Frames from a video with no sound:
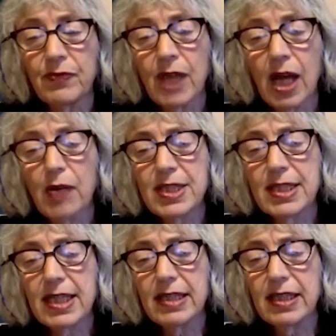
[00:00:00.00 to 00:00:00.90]
I was
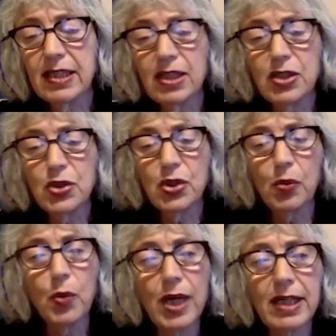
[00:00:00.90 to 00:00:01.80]
standing at the door
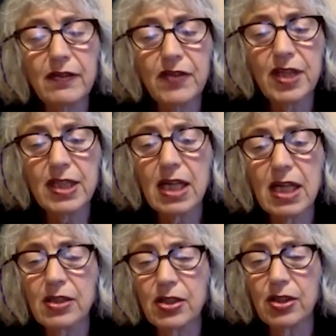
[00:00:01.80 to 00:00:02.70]
waiting for the
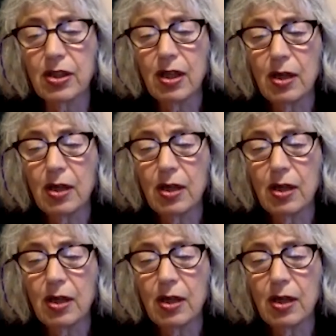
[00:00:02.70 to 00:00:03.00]
doctor.